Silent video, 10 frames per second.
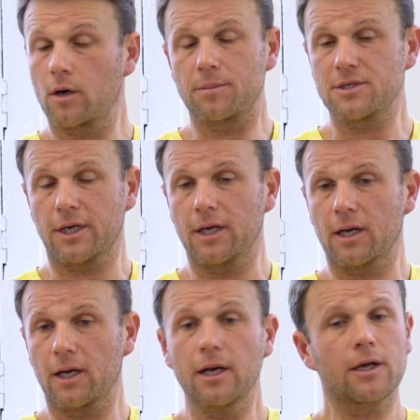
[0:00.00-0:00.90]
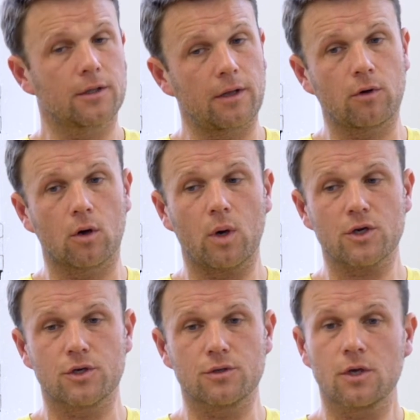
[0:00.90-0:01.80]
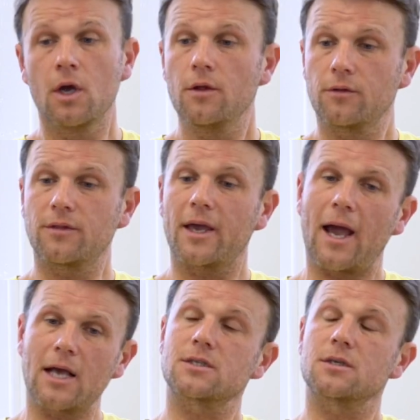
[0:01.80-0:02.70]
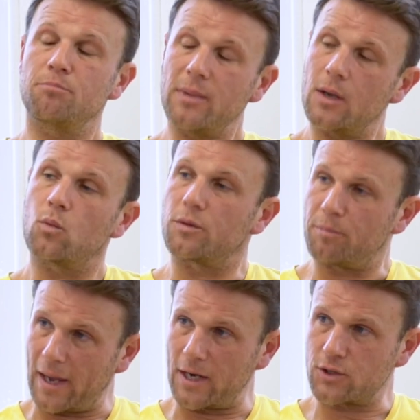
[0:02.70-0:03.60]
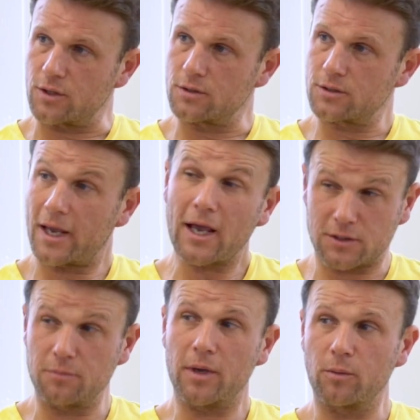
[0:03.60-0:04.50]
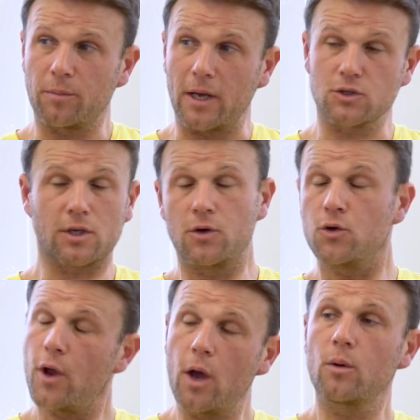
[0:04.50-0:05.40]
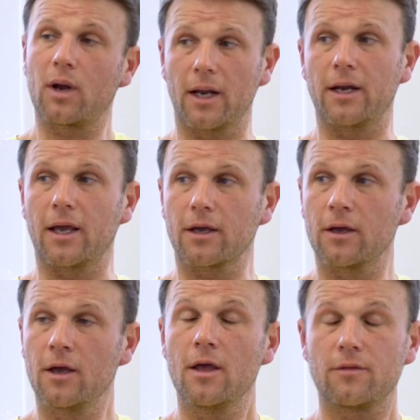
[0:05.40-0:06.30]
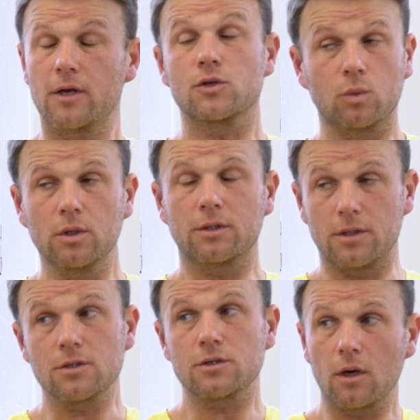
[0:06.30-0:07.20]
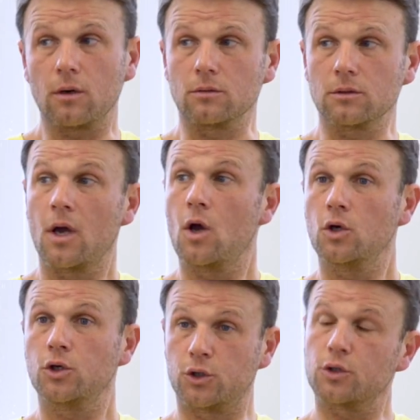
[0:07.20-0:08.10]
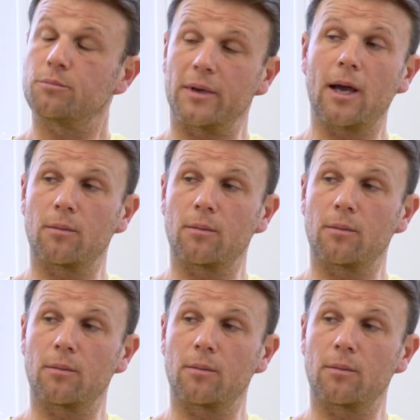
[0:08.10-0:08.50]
on a particular clinic and they've got questions, that they ask to meet with patients. They ask to meet with patients, and no clinic that is worth its salt shouldn't be